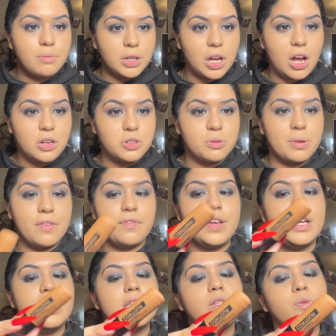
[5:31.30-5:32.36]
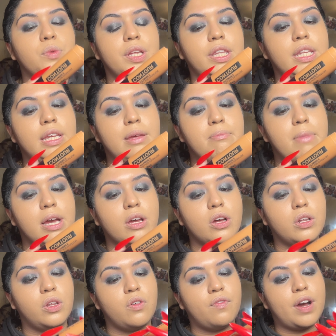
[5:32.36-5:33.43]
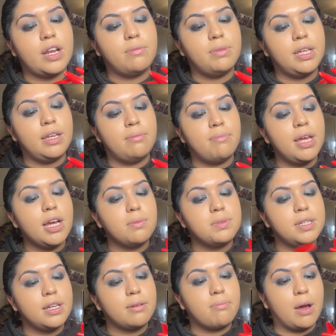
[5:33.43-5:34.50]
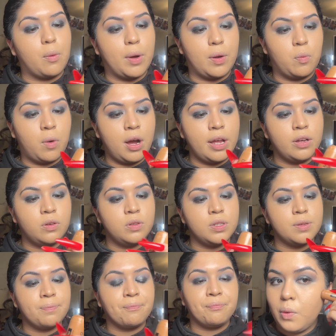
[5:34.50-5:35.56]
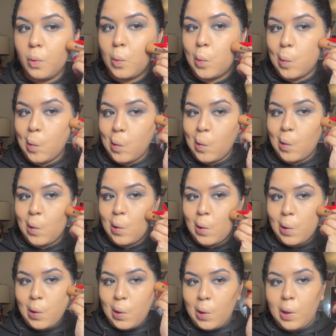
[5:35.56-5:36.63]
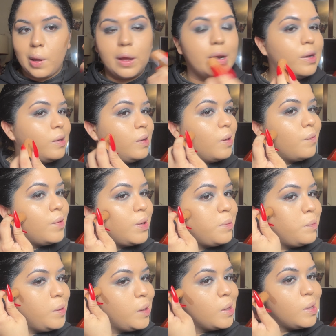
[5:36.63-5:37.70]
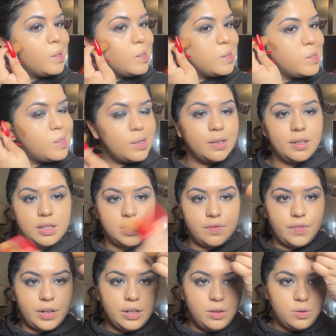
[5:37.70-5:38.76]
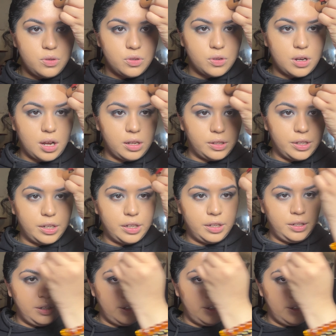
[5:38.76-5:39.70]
going to contour my face with the Mega Glow Vitamin E Makeup Stick by Wet n Wild. And I love it because it's a very neutral color.